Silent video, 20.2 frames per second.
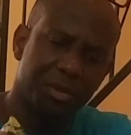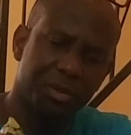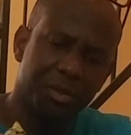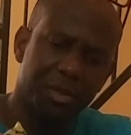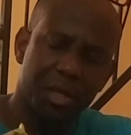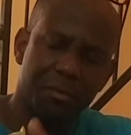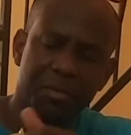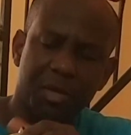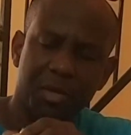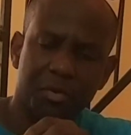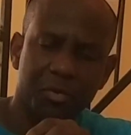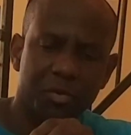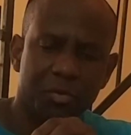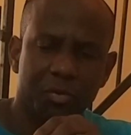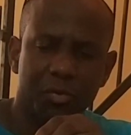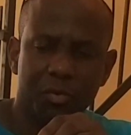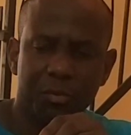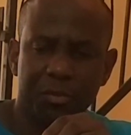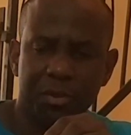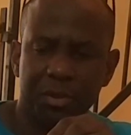but I'm not going to
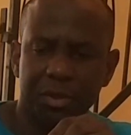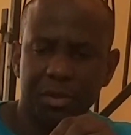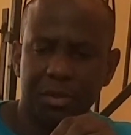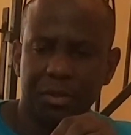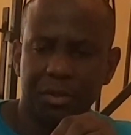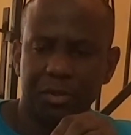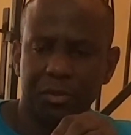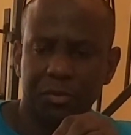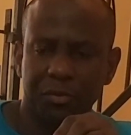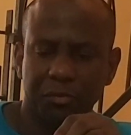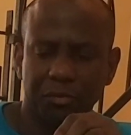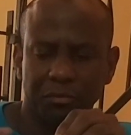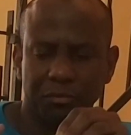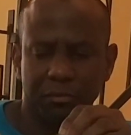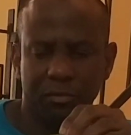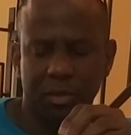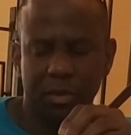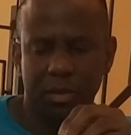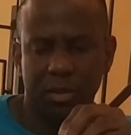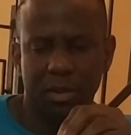go for it, you know.
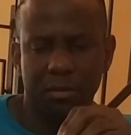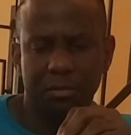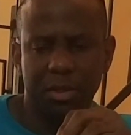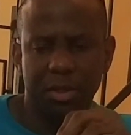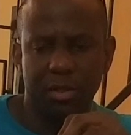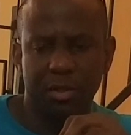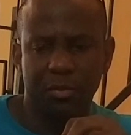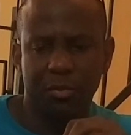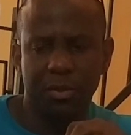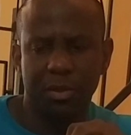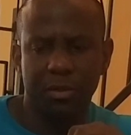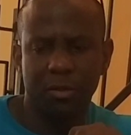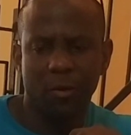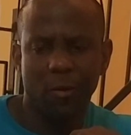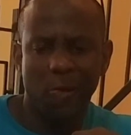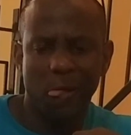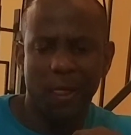It's a bit sweet.